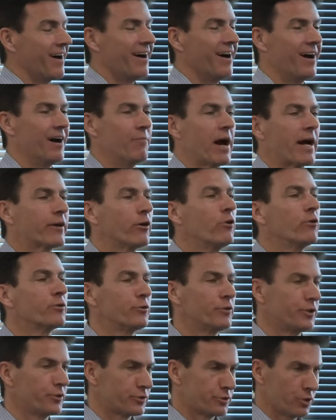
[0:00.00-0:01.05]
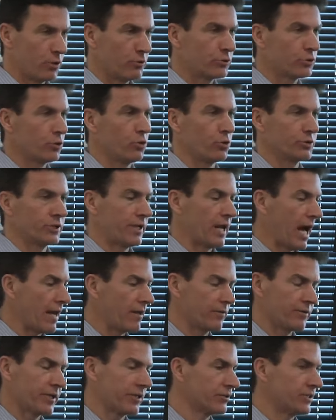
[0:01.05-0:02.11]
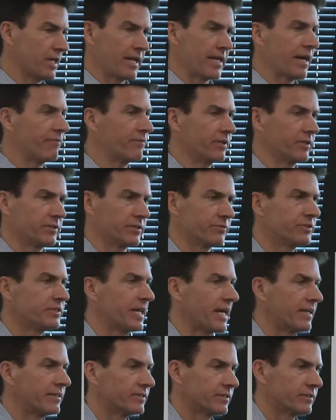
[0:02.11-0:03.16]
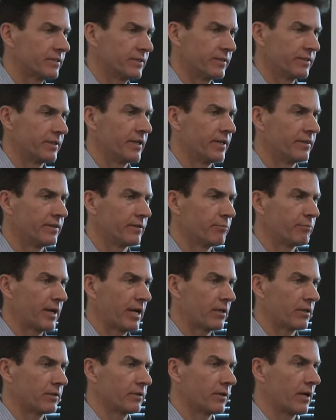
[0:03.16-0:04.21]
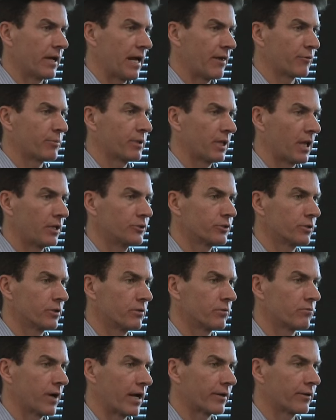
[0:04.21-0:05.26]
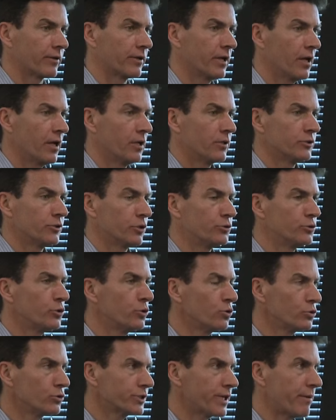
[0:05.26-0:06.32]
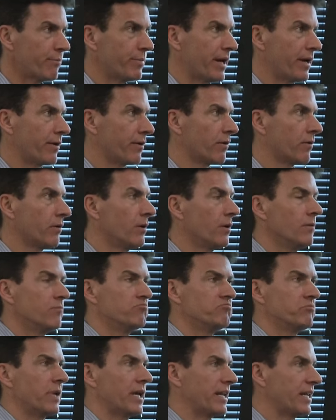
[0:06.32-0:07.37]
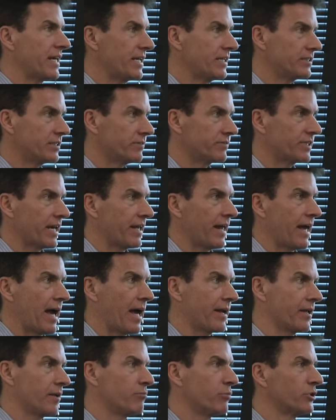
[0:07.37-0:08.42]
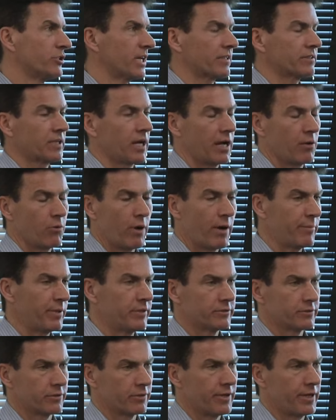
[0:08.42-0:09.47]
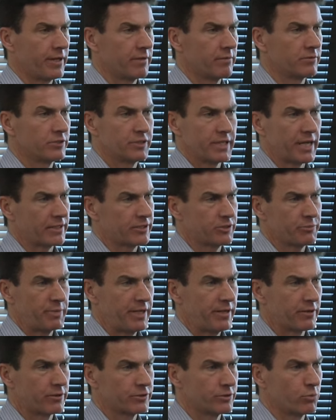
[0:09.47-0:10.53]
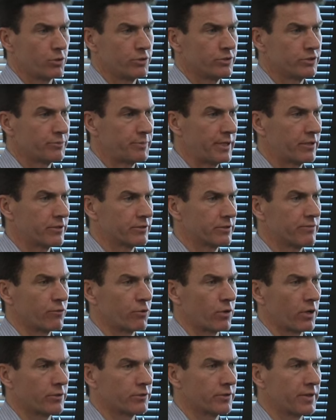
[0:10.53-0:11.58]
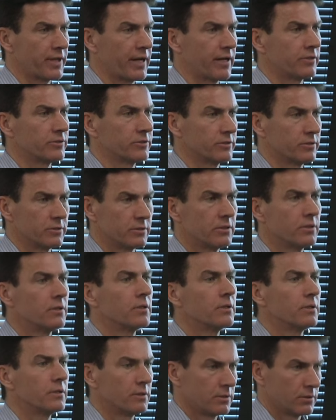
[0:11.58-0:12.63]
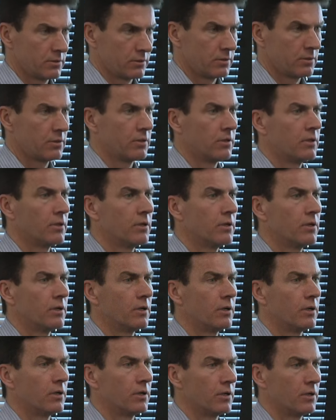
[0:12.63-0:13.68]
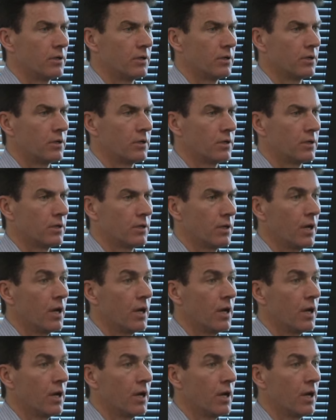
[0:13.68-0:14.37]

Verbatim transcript: Um, I go through the stone tools, and I don't think there's any evidence of stasis in, in the paleoanthropological record. So tools get better. Adhesives get added, projectile weapons are in, got spears, wooden spears at four hundred thousand. But this is on the scale of millennia.